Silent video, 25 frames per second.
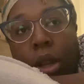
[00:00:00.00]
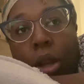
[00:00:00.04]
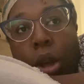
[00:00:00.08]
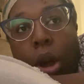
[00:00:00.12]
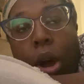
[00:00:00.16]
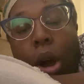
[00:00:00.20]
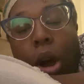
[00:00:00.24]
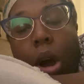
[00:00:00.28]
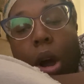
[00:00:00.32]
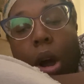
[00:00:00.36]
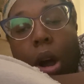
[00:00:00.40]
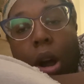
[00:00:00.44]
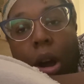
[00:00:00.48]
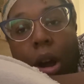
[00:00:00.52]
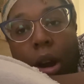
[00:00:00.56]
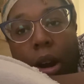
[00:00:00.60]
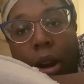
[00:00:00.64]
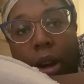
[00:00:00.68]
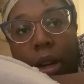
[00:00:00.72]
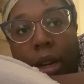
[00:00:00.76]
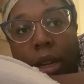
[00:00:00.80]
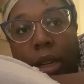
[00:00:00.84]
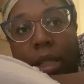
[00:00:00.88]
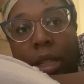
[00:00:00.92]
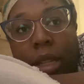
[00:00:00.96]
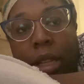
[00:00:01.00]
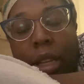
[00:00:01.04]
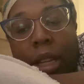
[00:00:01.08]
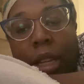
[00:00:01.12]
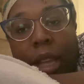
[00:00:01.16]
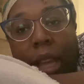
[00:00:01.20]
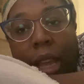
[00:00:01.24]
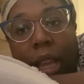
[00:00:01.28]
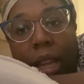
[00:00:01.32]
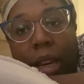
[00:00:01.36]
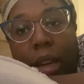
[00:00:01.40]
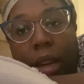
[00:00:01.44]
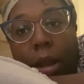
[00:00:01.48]
hard to
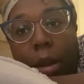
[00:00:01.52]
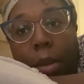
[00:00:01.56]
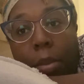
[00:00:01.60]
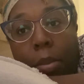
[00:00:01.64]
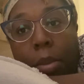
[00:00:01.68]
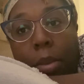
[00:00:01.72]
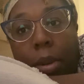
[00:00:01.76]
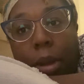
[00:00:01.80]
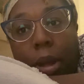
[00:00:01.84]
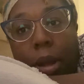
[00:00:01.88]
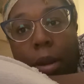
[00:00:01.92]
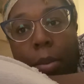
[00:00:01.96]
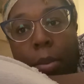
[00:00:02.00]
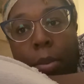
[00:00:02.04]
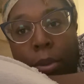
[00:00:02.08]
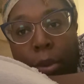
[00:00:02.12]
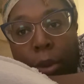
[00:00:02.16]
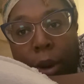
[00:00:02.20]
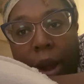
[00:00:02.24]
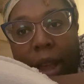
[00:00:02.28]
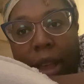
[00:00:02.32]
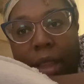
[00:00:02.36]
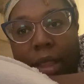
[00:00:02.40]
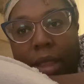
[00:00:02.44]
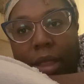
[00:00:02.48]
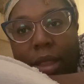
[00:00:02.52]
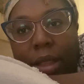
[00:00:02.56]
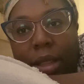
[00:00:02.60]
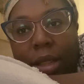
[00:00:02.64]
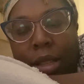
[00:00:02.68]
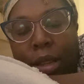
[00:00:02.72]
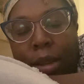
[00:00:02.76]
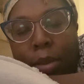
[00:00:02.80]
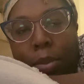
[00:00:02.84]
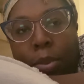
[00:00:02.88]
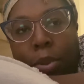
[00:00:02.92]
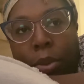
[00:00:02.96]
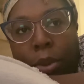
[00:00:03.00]
get breath,
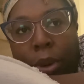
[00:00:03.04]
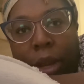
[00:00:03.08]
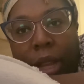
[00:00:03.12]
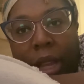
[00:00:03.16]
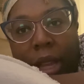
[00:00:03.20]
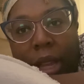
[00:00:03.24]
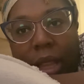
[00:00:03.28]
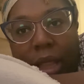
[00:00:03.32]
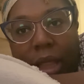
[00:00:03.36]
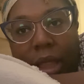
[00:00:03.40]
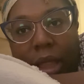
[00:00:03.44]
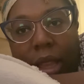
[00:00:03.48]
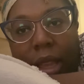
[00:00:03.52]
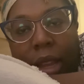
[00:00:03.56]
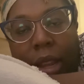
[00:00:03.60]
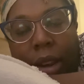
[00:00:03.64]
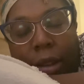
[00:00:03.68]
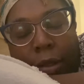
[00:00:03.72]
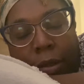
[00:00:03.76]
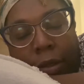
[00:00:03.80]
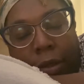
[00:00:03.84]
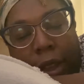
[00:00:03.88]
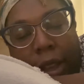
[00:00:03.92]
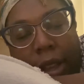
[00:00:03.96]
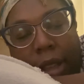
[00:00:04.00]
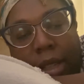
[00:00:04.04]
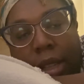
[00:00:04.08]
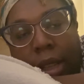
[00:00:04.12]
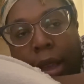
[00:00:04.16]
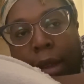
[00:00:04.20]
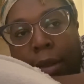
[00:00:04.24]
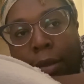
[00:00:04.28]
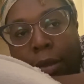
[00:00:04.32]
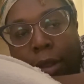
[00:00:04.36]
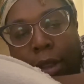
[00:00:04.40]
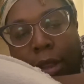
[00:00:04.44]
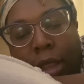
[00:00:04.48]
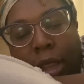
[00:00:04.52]
to breathe, it affects
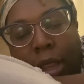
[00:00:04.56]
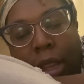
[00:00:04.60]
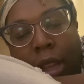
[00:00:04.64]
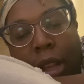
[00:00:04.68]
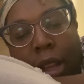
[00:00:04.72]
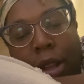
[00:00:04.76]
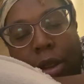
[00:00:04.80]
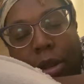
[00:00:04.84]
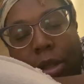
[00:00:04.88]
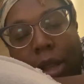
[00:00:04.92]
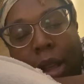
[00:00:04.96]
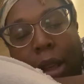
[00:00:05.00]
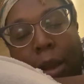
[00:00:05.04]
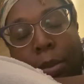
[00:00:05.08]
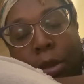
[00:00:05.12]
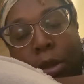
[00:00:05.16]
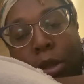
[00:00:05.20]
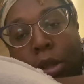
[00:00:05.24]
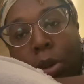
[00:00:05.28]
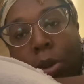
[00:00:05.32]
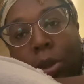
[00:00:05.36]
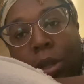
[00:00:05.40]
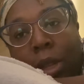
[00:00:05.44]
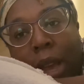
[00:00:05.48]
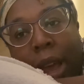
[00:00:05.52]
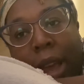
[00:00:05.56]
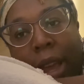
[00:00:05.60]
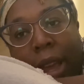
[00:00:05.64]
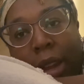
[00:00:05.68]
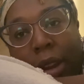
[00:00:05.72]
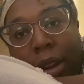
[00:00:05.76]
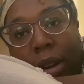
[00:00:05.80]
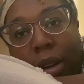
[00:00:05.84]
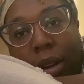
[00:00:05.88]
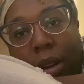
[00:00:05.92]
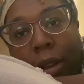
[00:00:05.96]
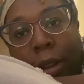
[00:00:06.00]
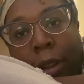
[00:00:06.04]
everything else. I'm so
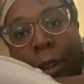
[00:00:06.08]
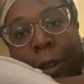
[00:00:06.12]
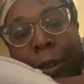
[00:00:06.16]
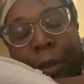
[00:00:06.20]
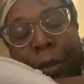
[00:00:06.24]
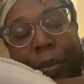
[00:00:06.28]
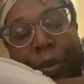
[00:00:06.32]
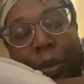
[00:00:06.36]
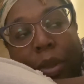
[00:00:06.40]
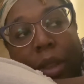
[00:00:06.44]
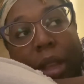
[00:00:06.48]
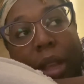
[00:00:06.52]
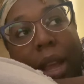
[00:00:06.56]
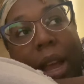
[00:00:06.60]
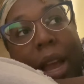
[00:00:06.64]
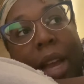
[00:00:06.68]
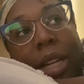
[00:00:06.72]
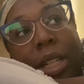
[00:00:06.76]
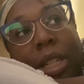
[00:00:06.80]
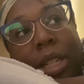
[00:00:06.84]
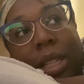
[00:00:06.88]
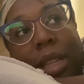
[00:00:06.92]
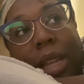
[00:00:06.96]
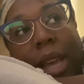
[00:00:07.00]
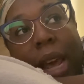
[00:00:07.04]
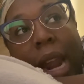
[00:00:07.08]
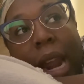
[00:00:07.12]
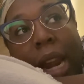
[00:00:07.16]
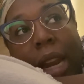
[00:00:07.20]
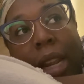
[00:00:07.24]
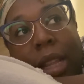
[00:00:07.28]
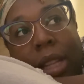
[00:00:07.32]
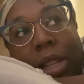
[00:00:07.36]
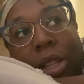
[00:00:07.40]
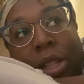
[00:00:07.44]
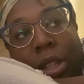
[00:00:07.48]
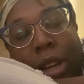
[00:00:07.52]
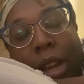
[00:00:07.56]
tired. I just got out of
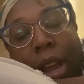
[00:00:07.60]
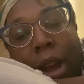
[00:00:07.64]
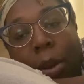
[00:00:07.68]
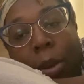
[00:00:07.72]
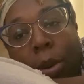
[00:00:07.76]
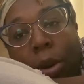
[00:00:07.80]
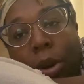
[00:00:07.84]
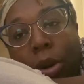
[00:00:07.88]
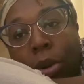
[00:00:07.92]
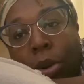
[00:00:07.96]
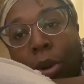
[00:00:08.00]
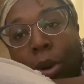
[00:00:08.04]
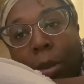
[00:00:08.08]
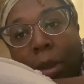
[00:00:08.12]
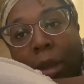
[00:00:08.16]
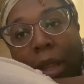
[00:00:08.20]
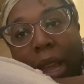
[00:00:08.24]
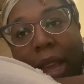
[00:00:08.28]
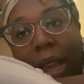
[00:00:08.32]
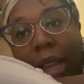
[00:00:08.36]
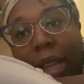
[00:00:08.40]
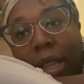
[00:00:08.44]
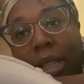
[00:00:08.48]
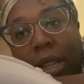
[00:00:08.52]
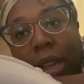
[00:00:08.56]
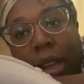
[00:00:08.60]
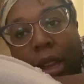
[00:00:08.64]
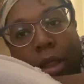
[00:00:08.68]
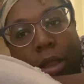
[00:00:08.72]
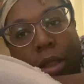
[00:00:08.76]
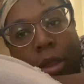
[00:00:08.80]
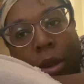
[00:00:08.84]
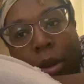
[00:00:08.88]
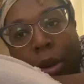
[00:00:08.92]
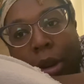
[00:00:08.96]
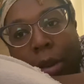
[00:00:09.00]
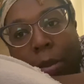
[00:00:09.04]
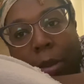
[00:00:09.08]
the shower. Normally I can take a
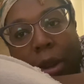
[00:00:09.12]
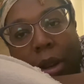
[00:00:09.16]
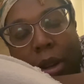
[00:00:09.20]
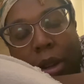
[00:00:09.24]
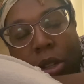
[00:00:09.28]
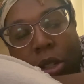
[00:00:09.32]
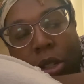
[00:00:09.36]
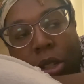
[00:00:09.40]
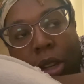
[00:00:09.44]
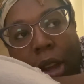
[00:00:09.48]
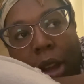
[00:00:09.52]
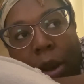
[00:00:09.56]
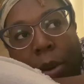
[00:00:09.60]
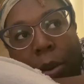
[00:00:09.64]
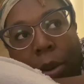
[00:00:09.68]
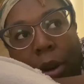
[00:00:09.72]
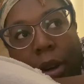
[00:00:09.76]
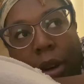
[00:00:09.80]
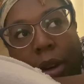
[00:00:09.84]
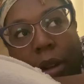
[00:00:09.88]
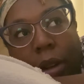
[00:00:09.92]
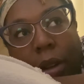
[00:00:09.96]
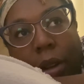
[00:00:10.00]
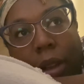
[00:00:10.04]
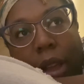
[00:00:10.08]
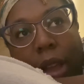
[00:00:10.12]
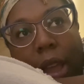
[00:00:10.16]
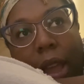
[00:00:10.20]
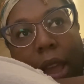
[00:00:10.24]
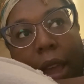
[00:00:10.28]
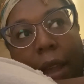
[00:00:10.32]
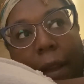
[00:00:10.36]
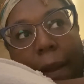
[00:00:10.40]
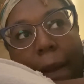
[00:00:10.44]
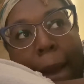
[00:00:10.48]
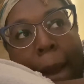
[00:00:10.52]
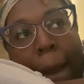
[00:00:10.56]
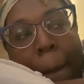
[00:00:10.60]
thirty minute shower.
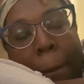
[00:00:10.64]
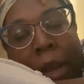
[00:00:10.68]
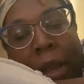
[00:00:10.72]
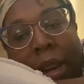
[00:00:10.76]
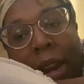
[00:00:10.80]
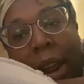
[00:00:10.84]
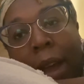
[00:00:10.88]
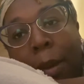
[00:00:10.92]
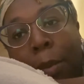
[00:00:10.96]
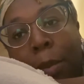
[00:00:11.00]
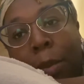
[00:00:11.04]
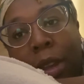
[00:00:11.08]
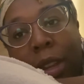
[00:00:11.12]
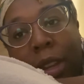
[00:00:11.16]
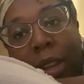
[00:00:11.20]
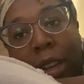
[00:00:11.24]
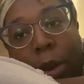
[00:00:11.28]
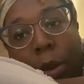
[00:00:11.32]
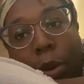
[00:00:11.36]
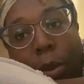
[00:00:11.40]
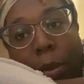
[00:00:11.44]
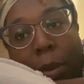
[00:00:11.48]
I mean, I'll be in there with